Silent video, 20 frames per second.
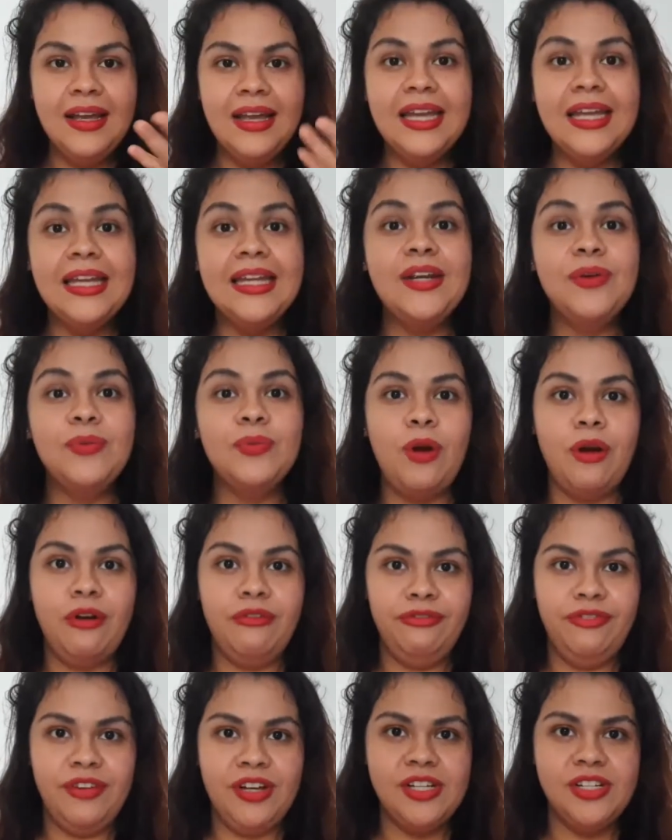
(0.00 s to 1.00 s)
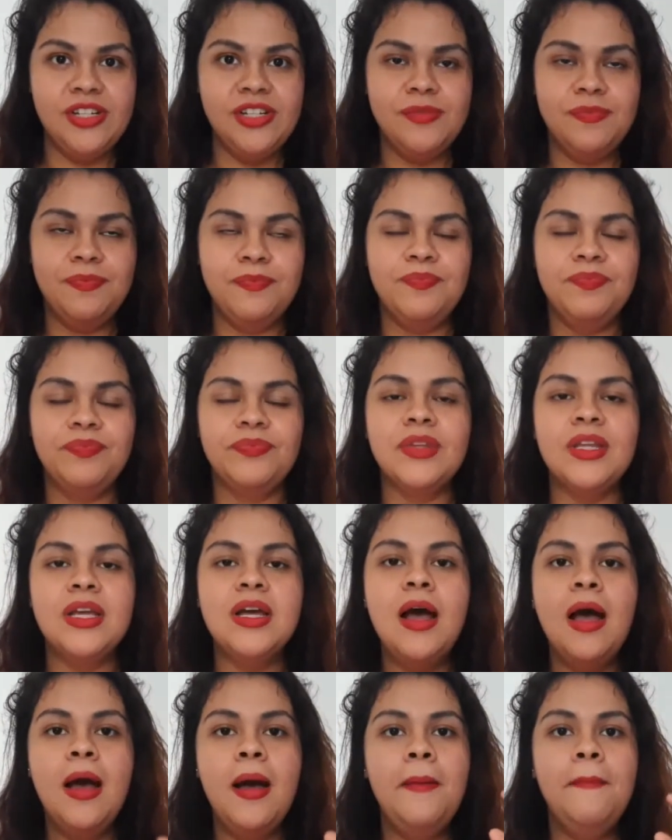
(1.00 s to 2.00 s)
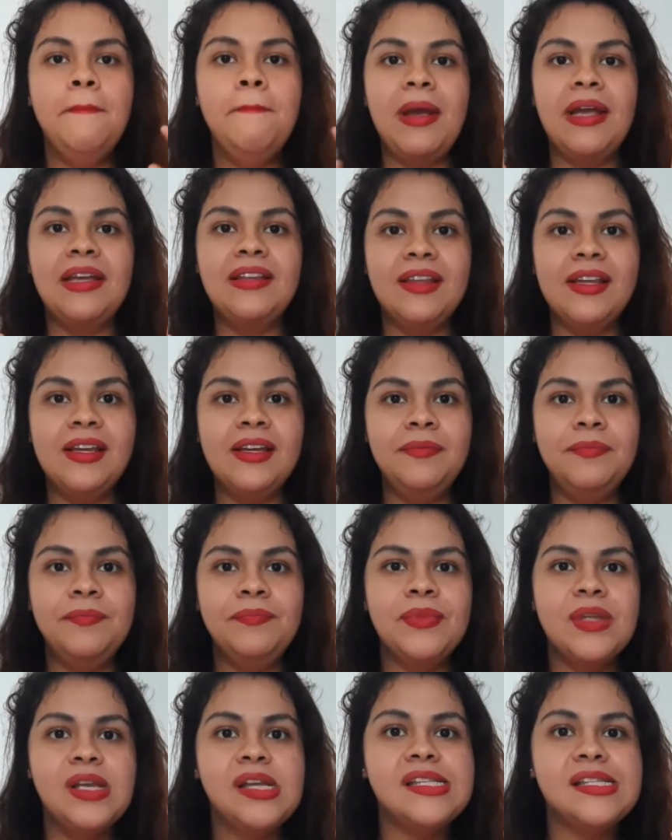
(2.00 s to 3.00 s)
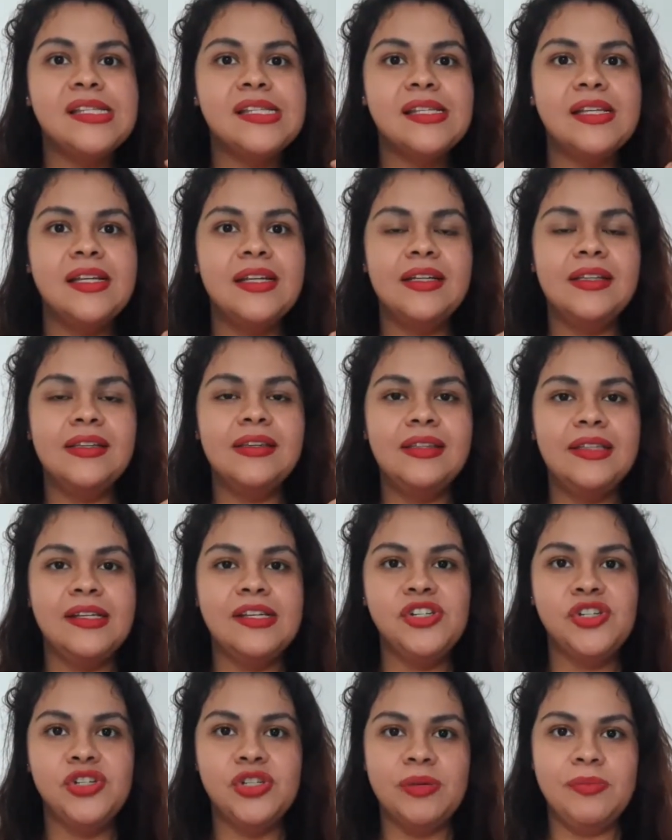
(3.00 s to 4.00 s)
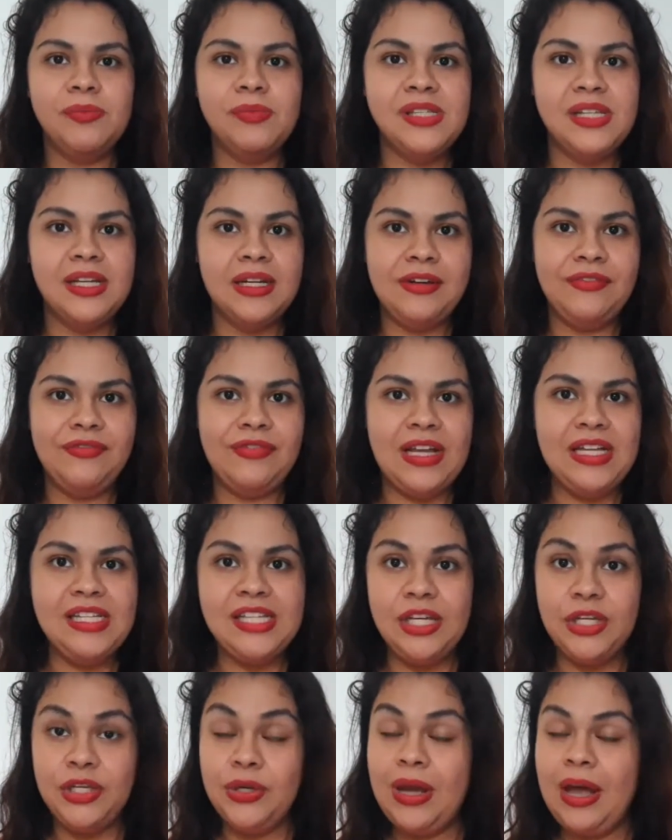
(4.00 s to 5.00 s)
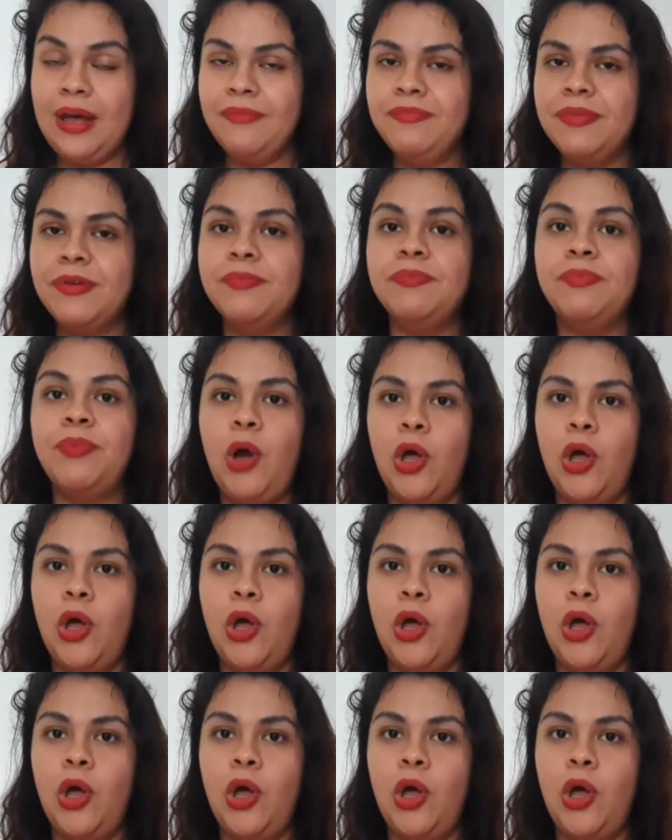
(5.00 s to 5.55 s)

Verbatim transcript: Eating raw fish. Mainly, this dream signifies that you have been